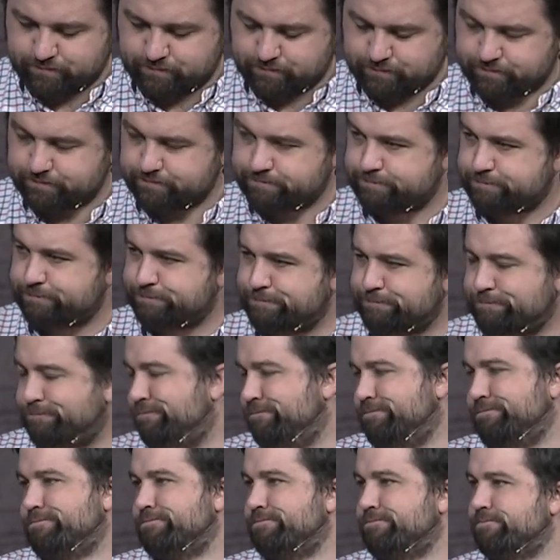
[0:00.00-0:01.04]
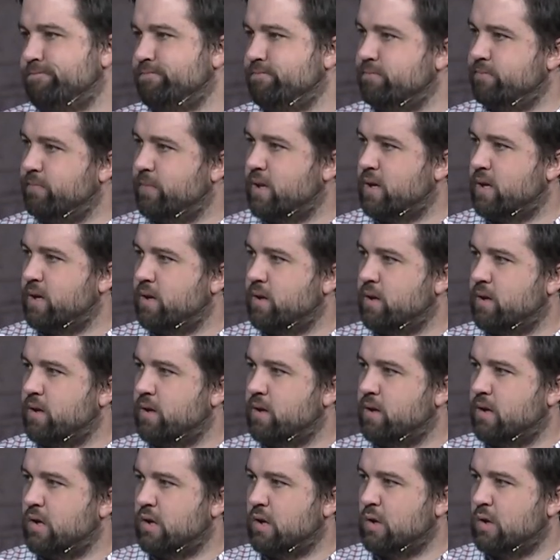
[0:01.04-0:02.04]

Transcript: (no one is talking)